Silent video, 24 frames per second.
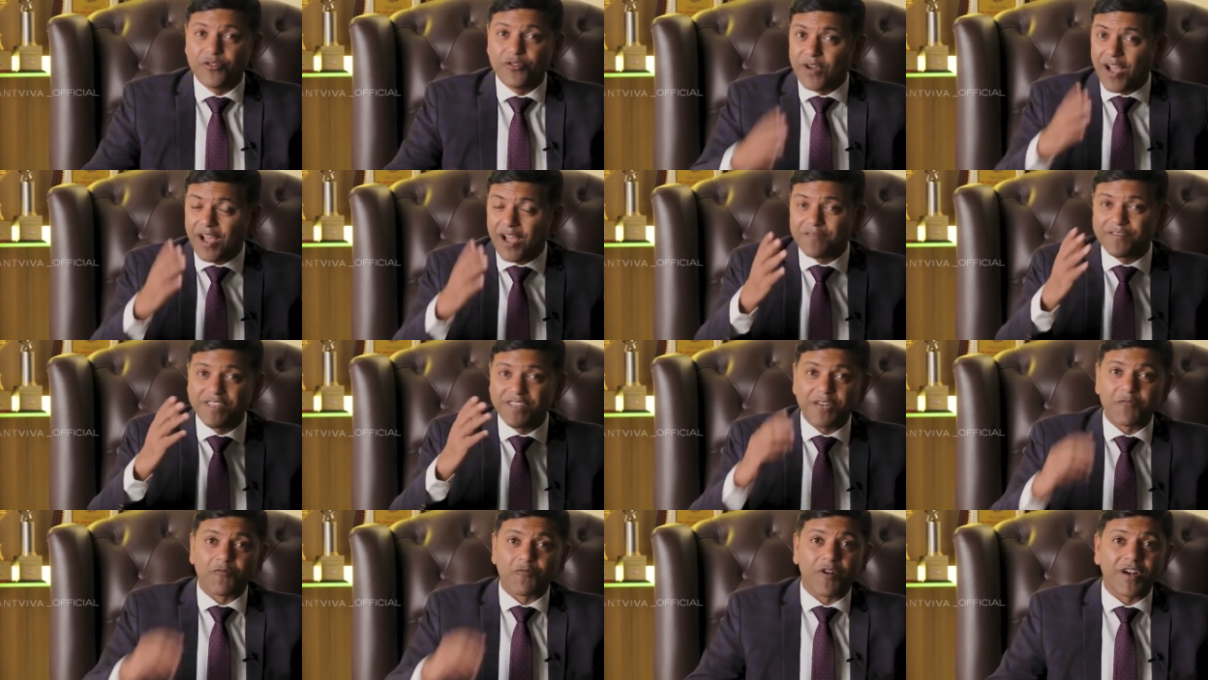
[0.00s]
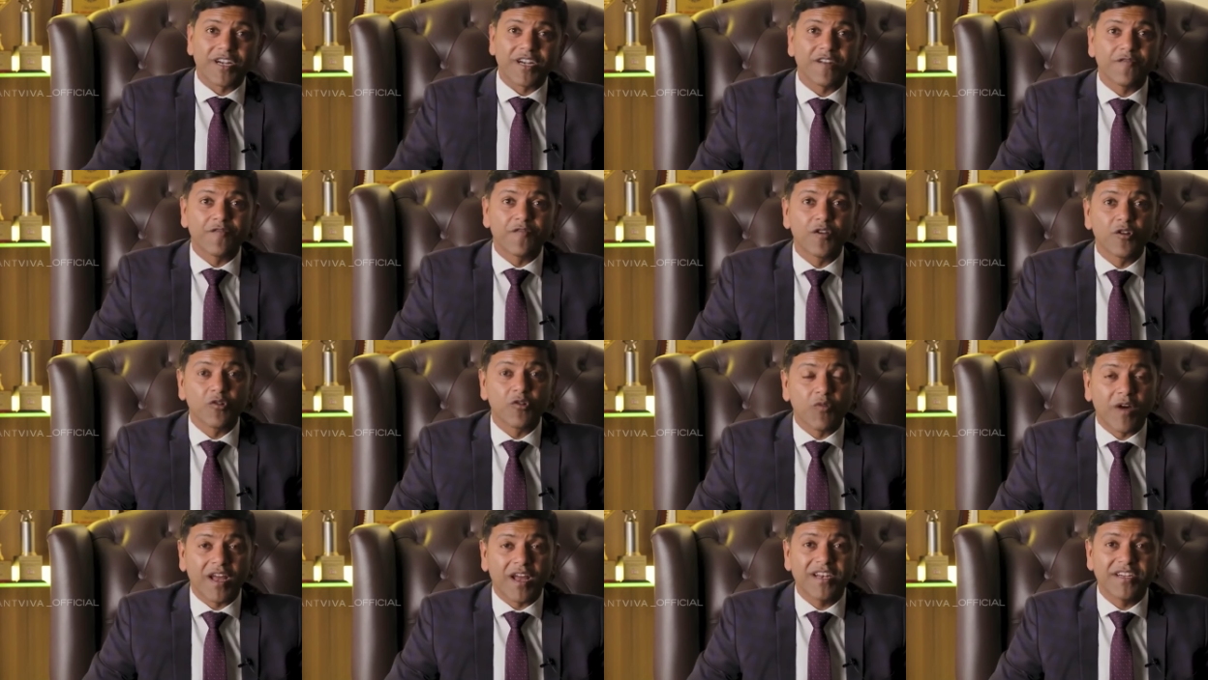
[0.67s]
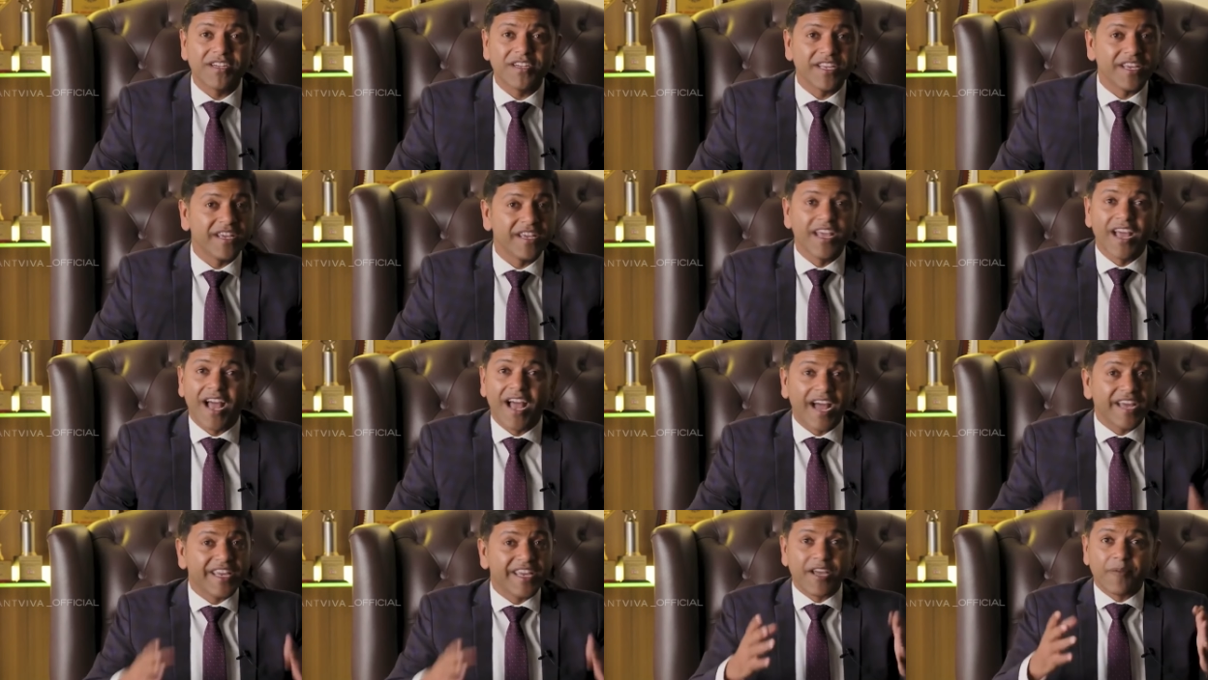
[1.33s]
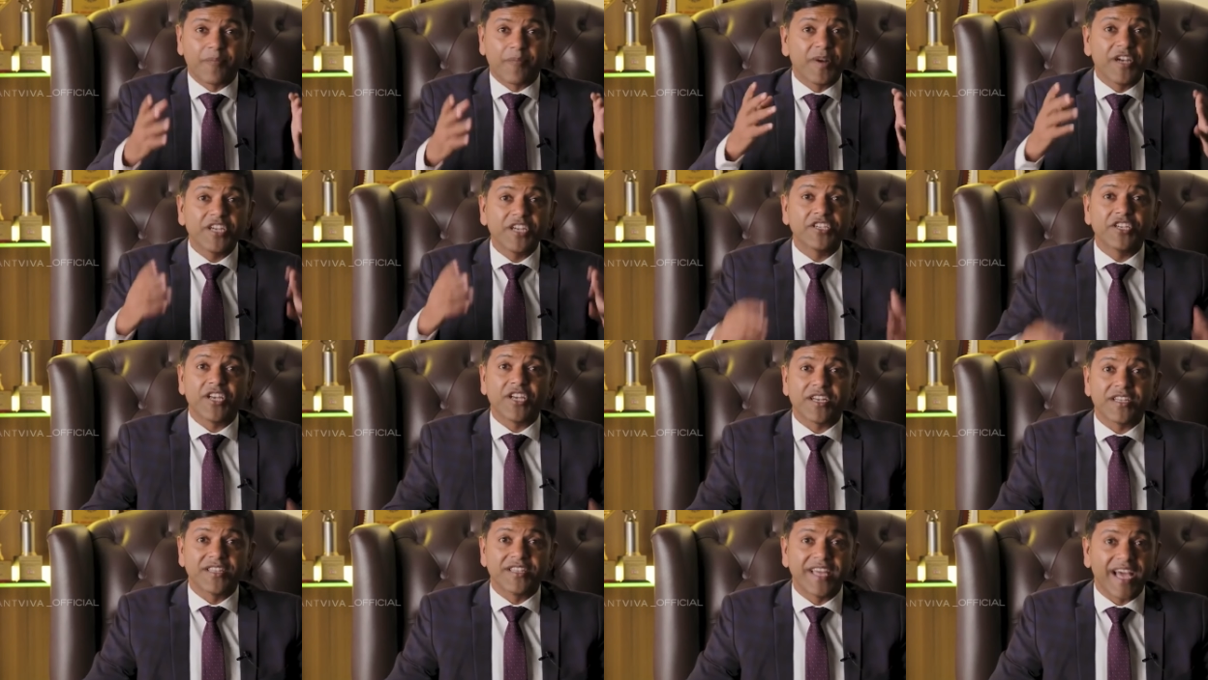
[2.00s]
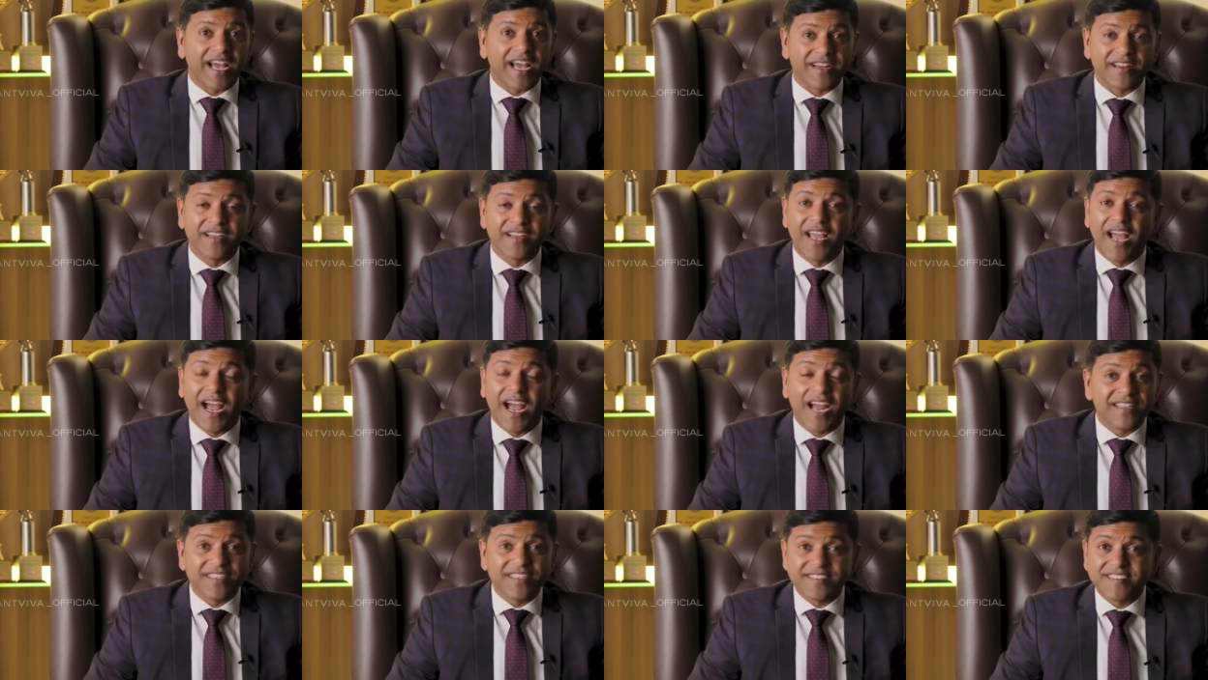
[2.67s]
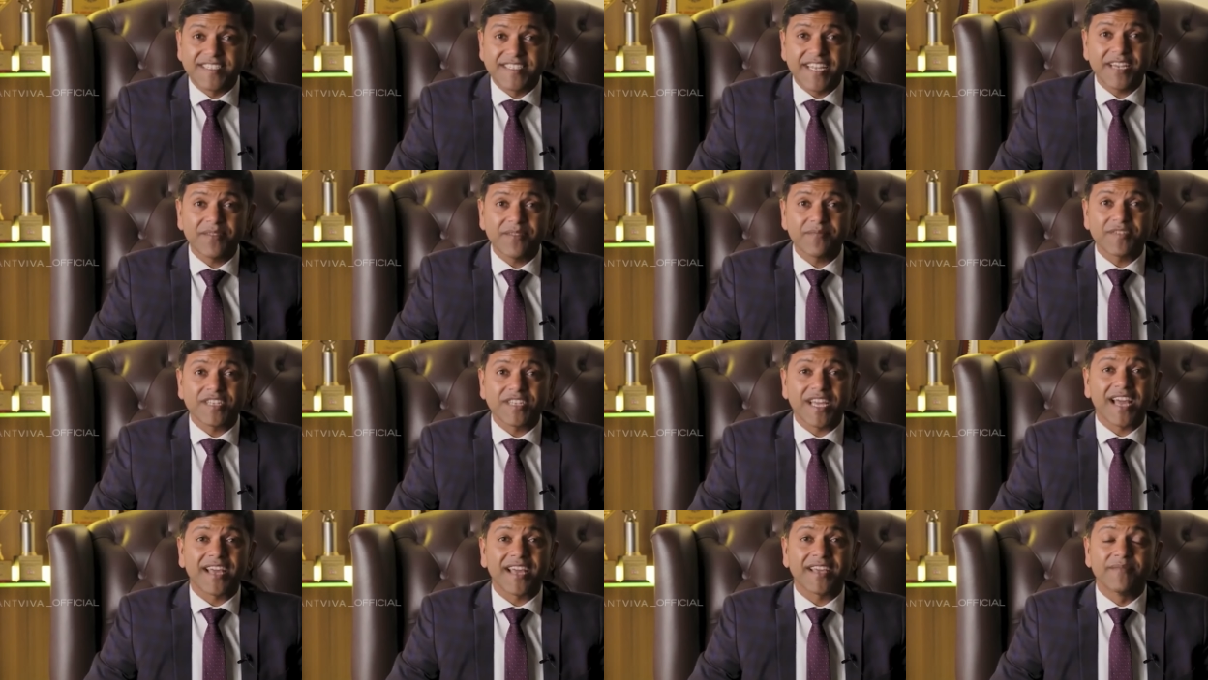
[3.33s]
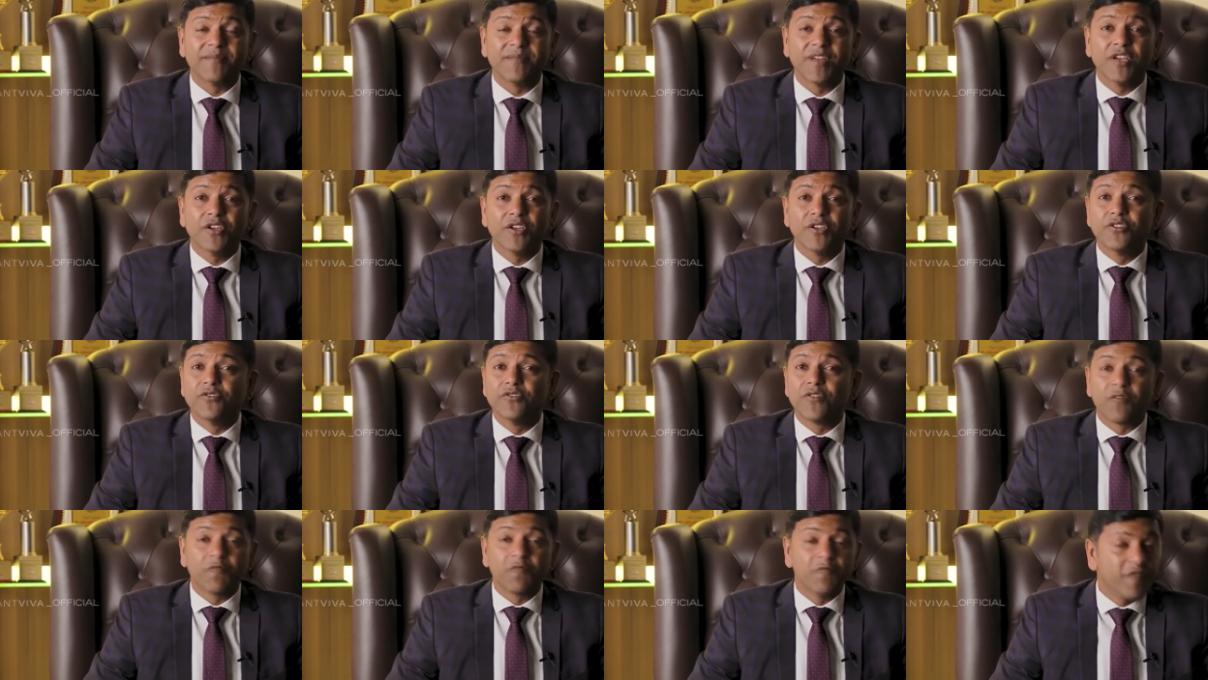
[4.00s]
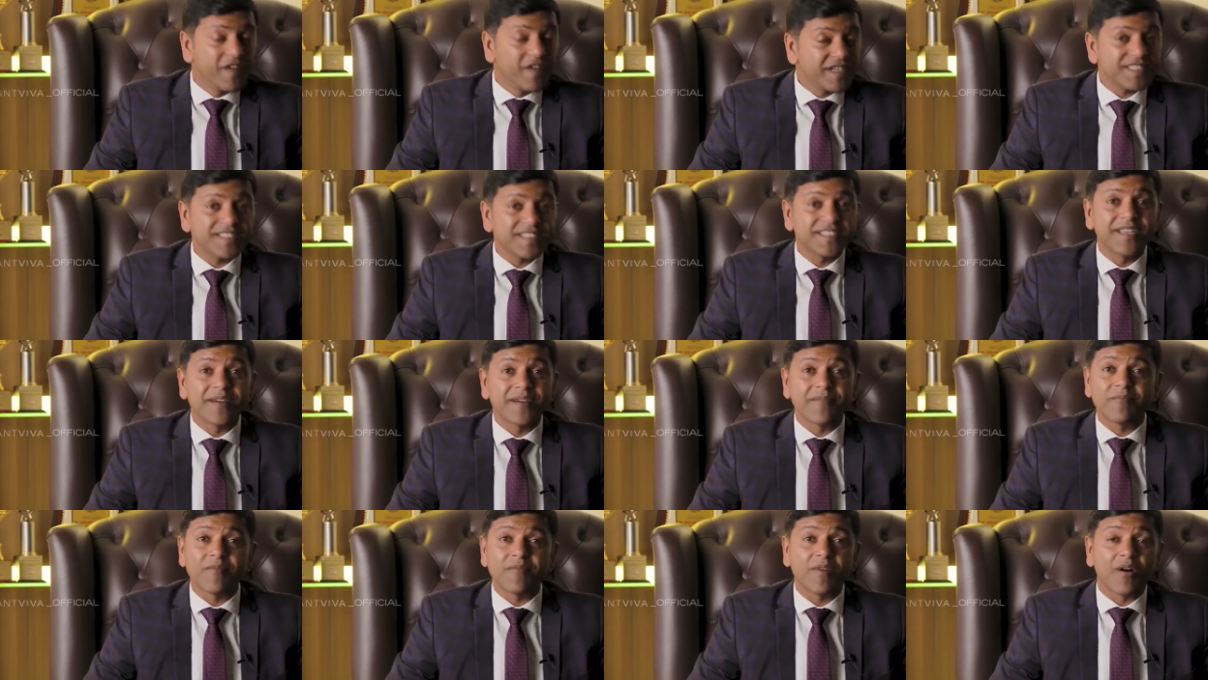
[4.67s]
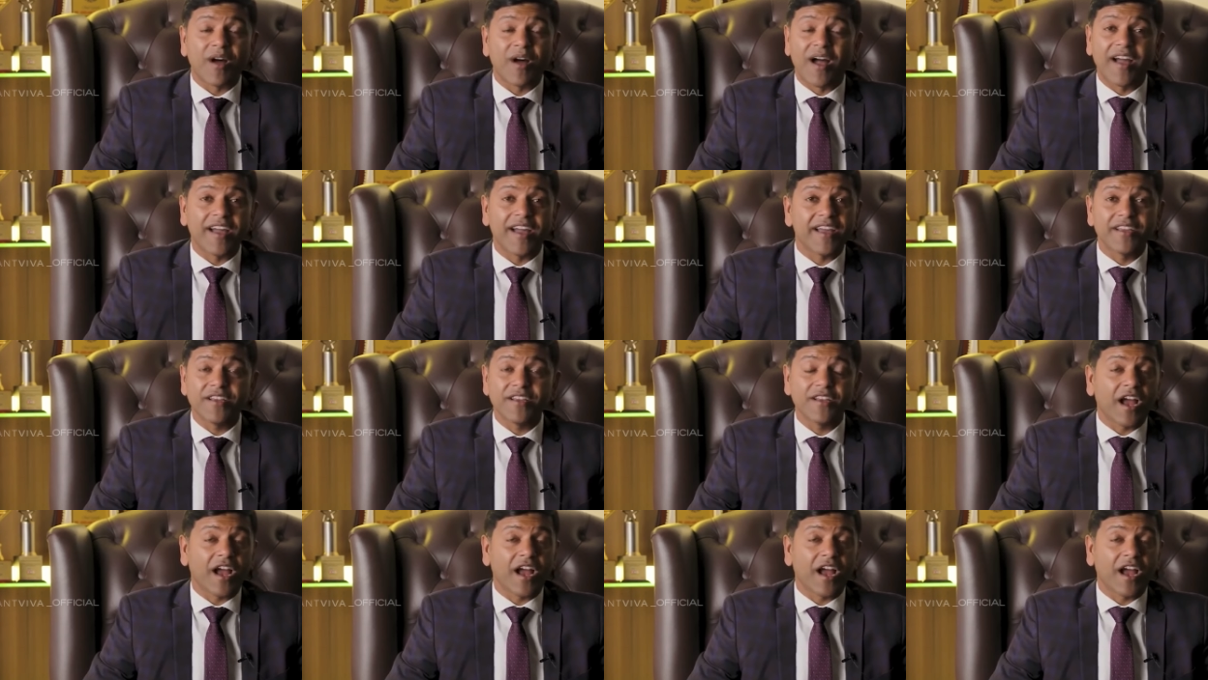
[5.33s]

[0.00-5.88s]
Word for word: You have that wonderful quality. I appreciate that. At the same time, your wisdom, I,